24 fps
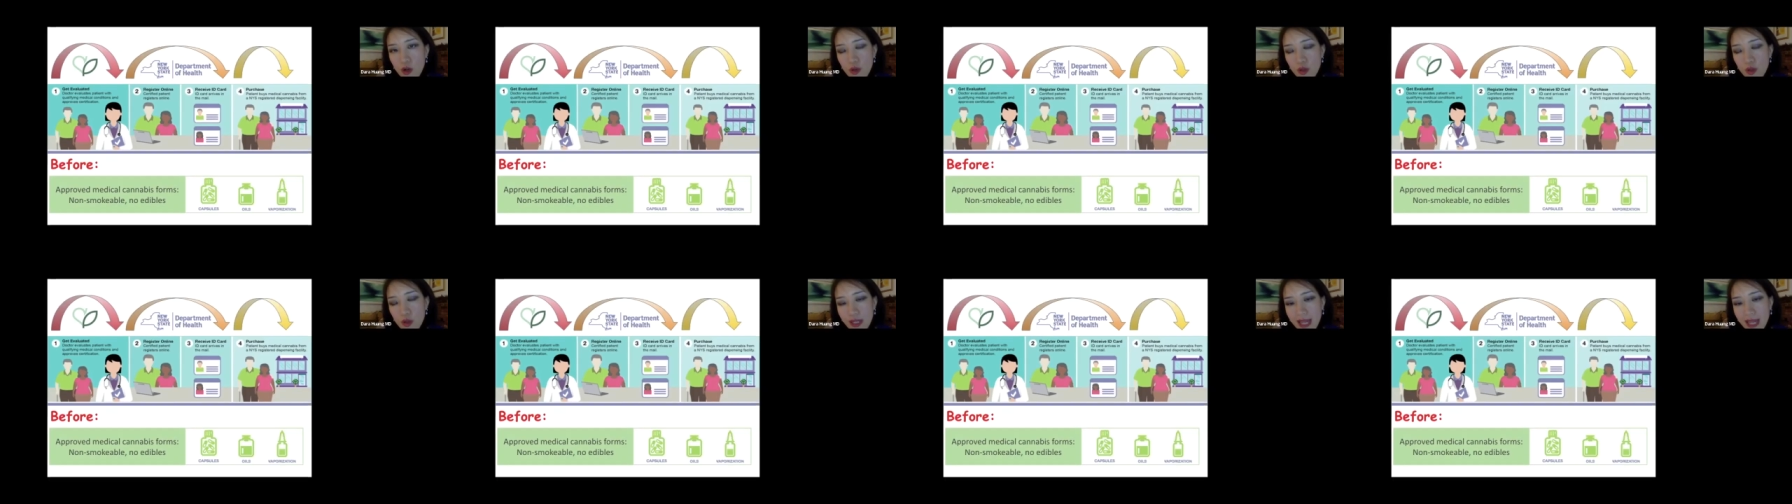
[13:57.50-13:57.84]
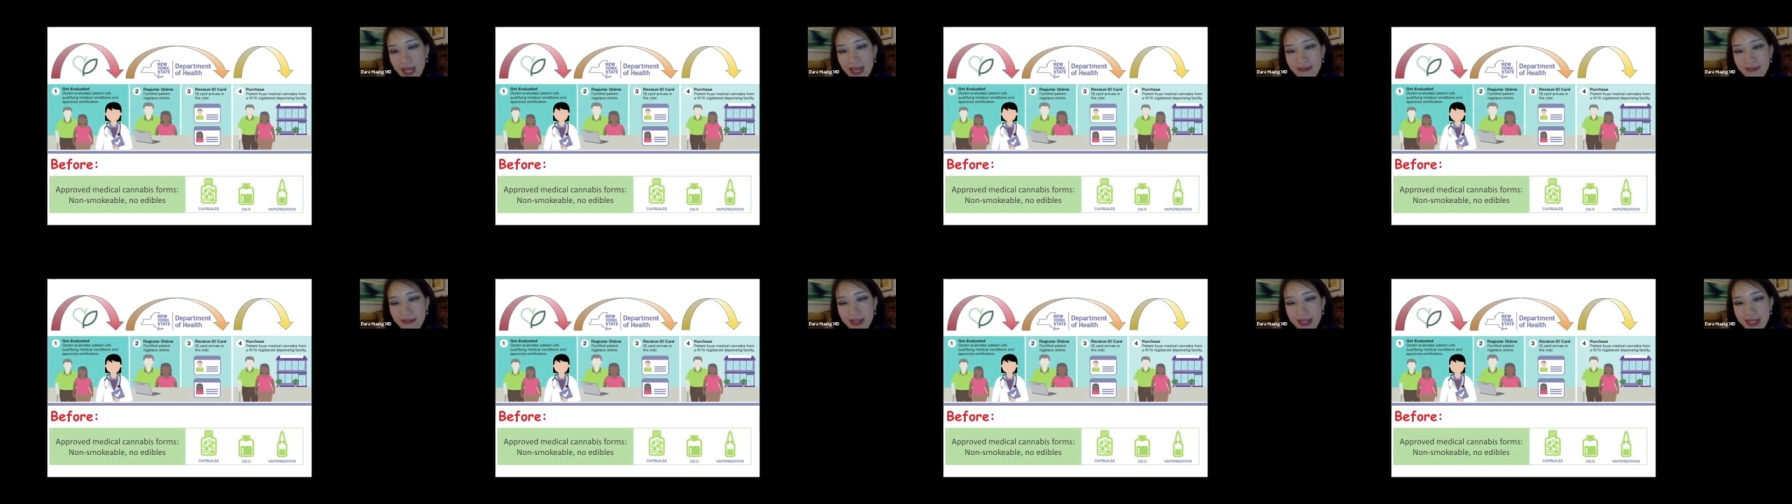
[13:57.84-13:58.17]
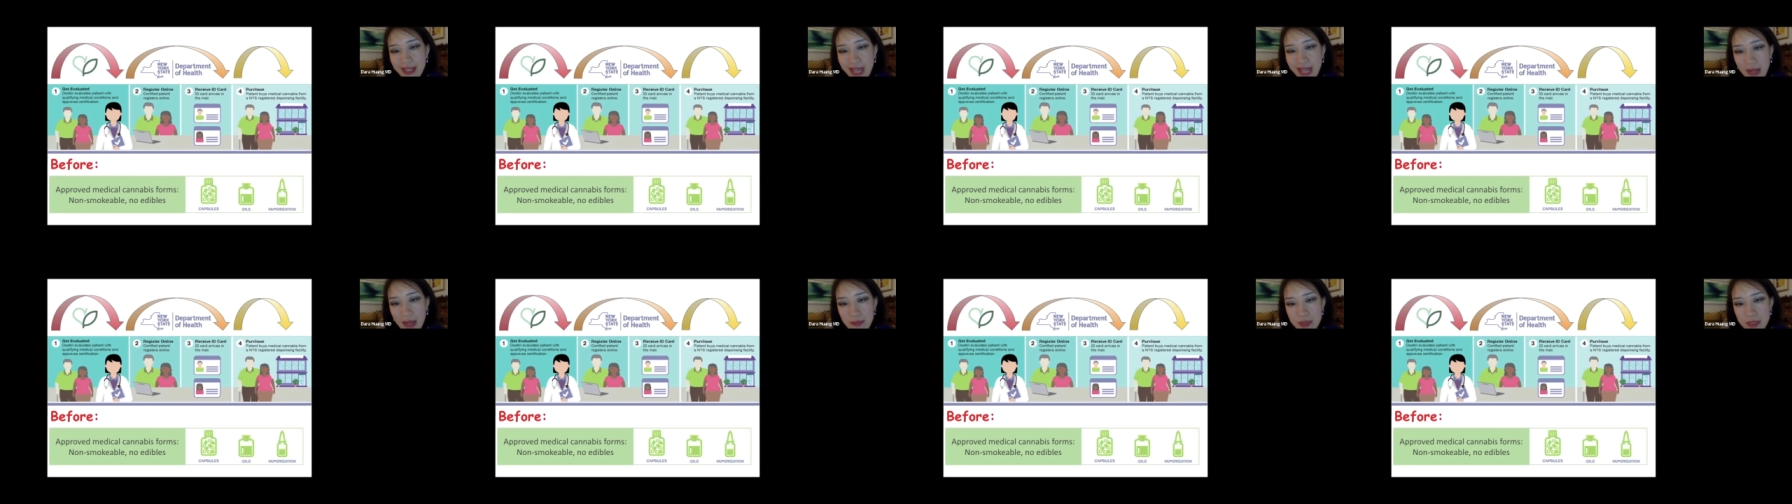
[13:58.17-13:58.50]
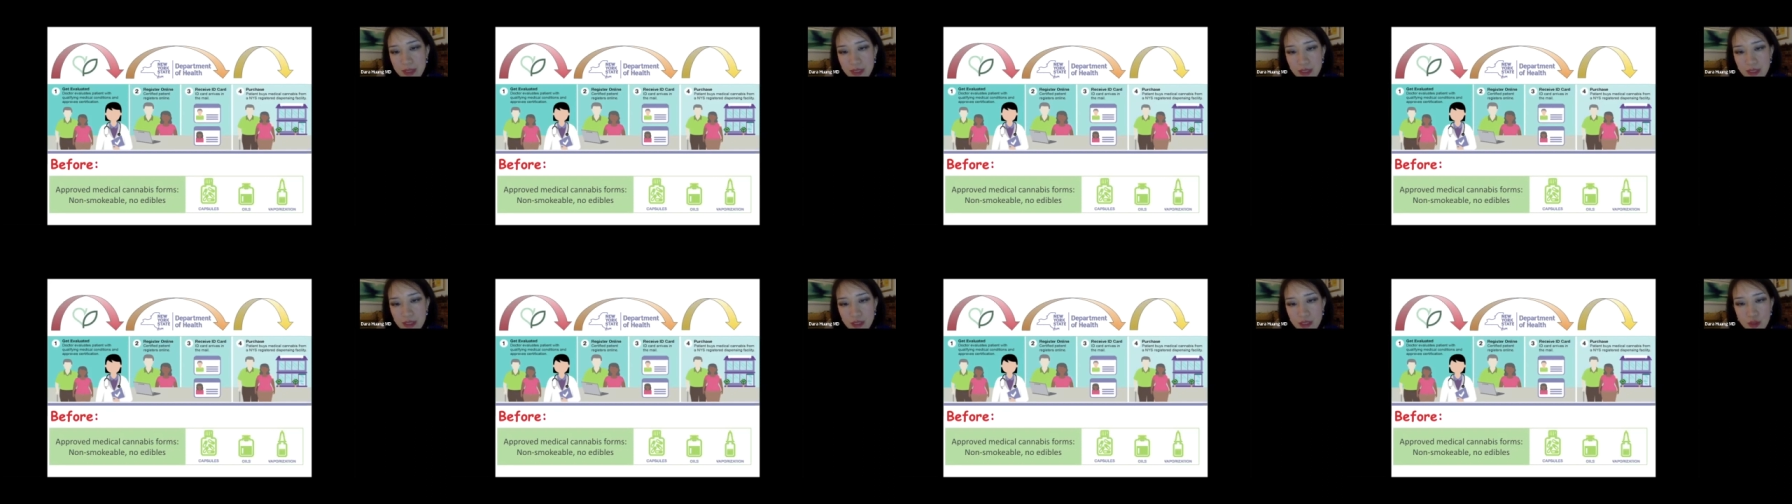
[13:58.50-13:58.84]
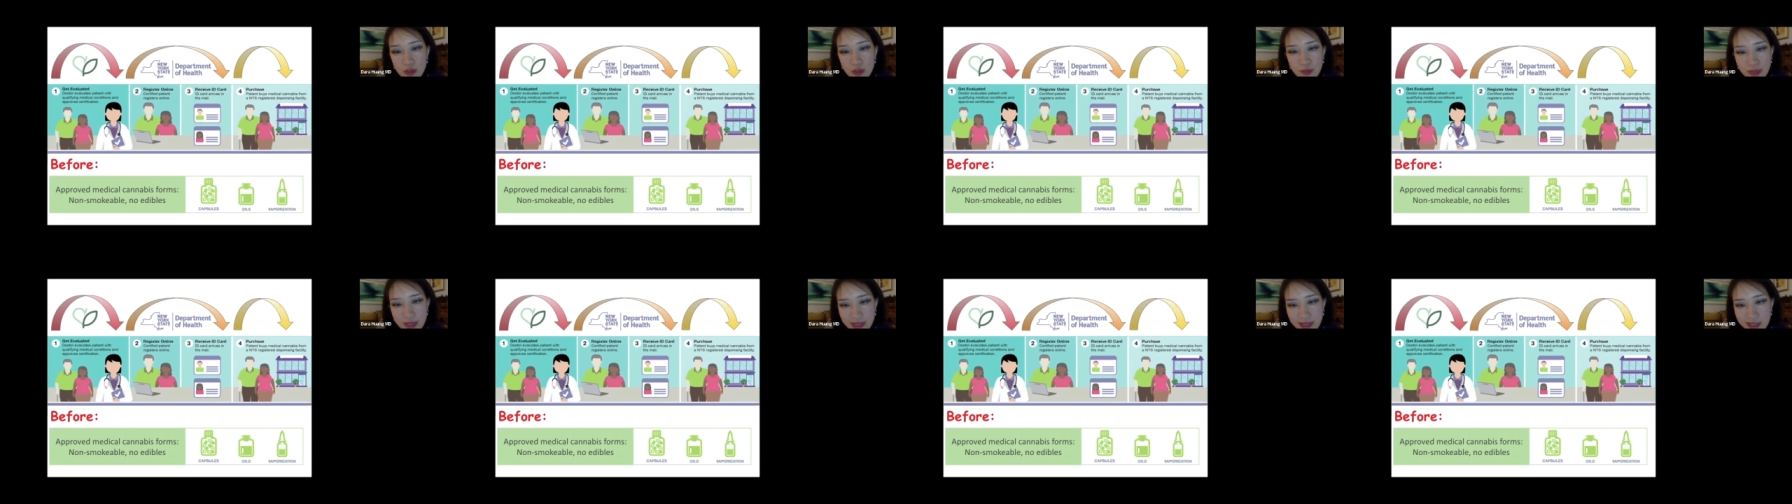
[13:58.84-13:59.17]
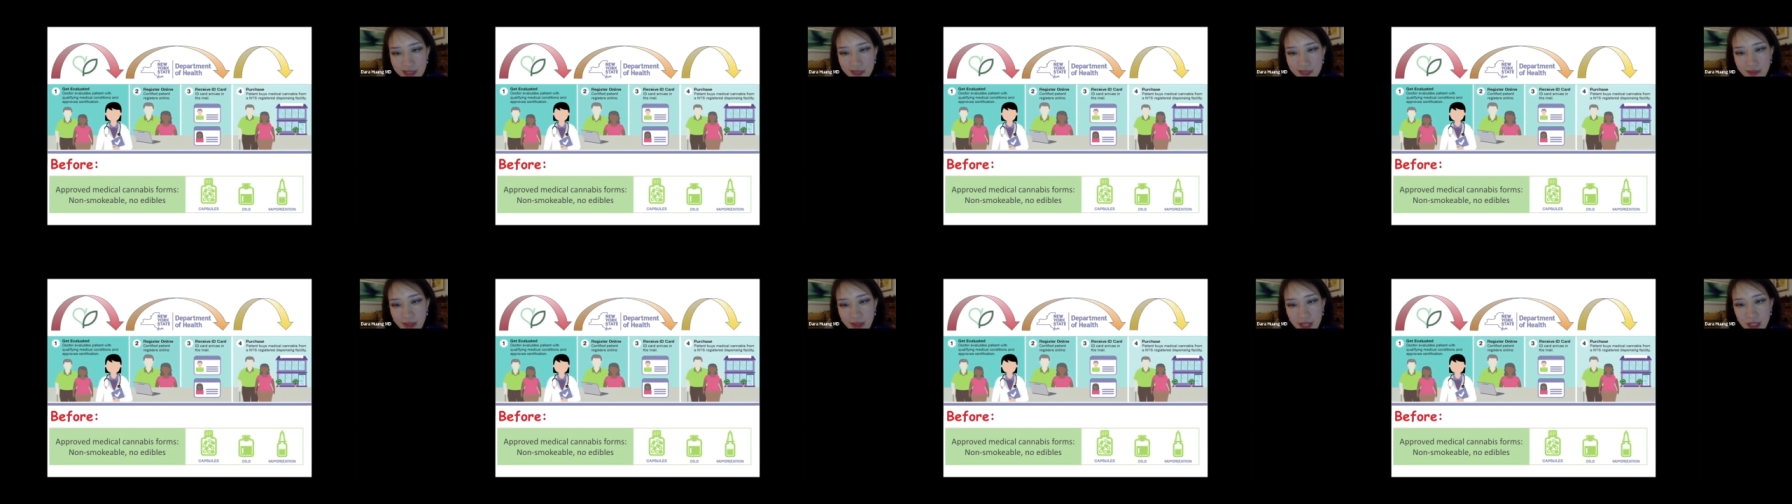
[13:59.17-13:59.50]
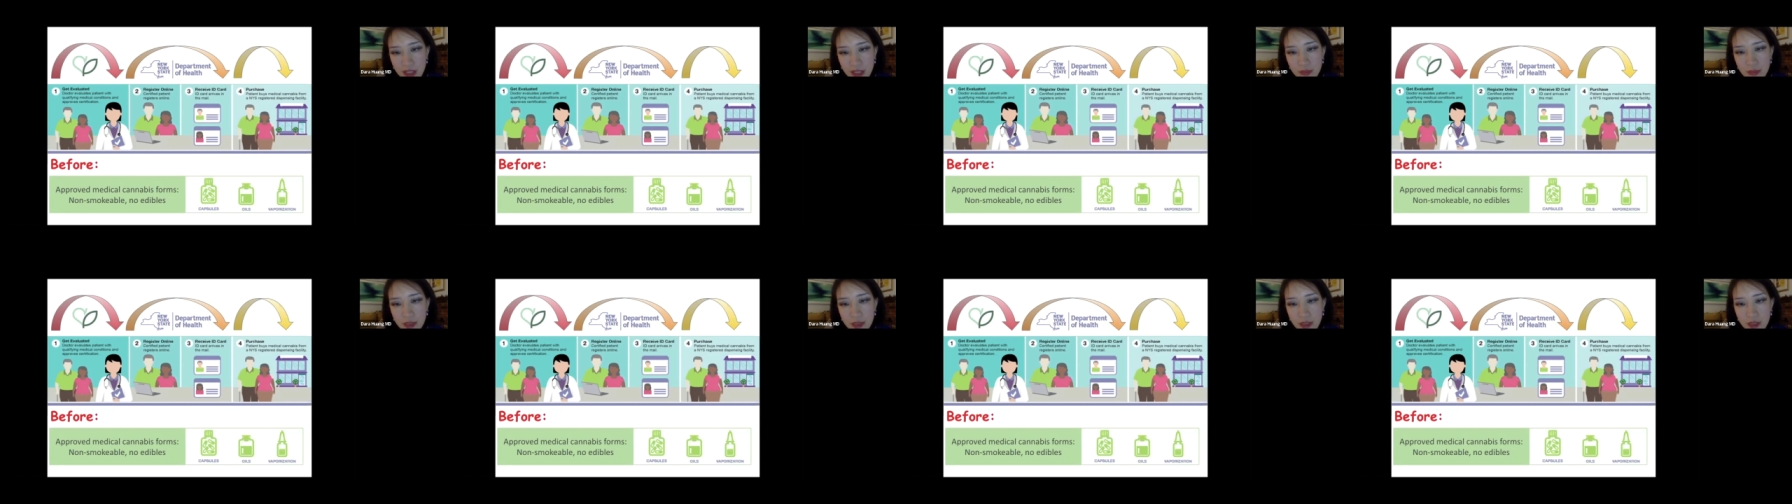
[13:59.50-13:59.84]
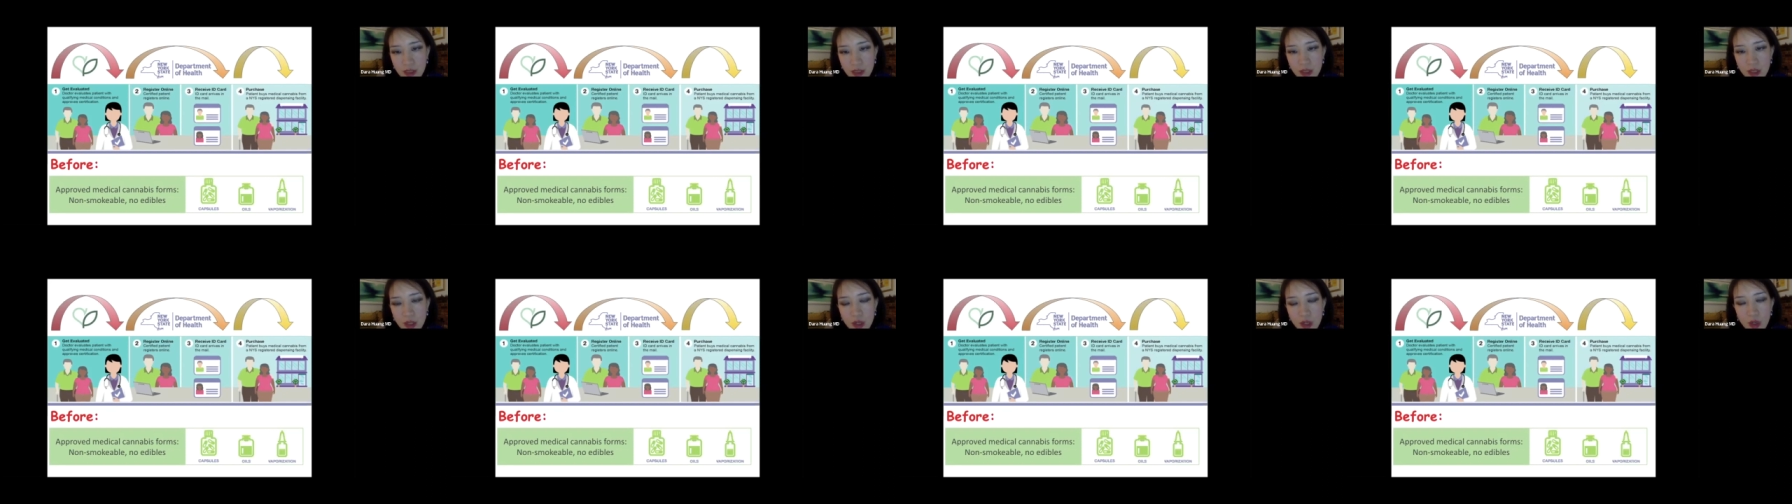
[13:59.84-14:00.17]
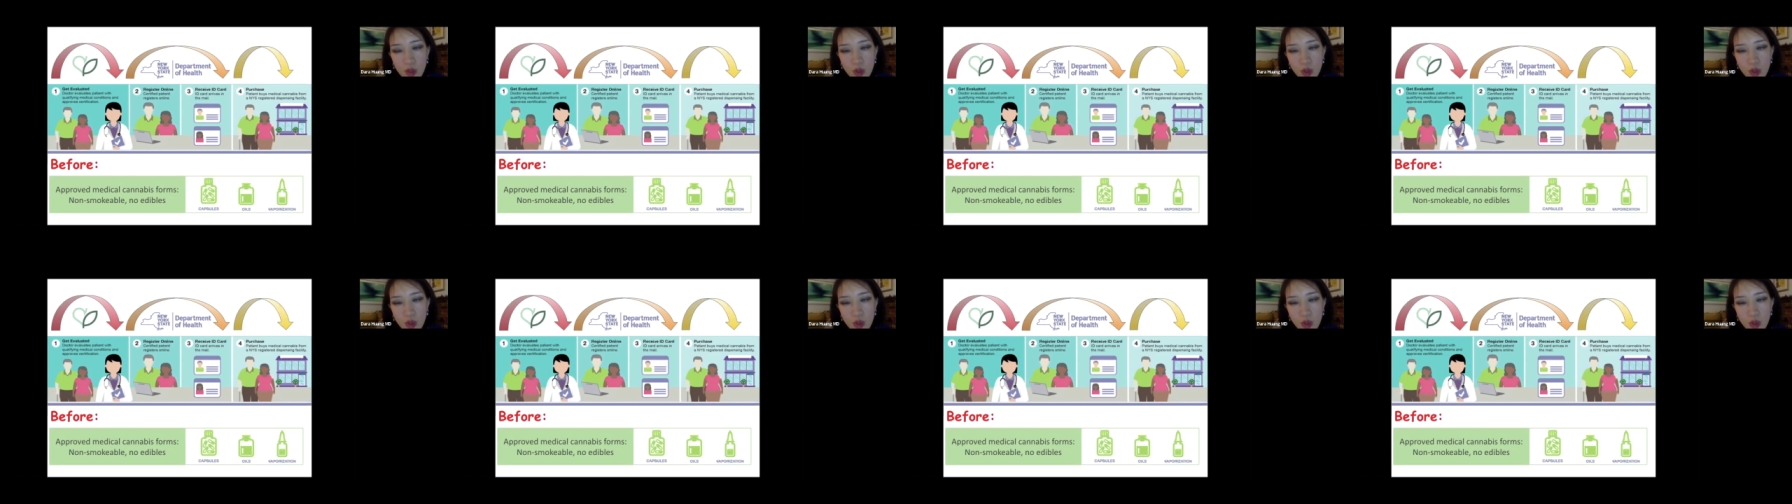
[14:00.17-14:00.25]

only having capsules or pills available,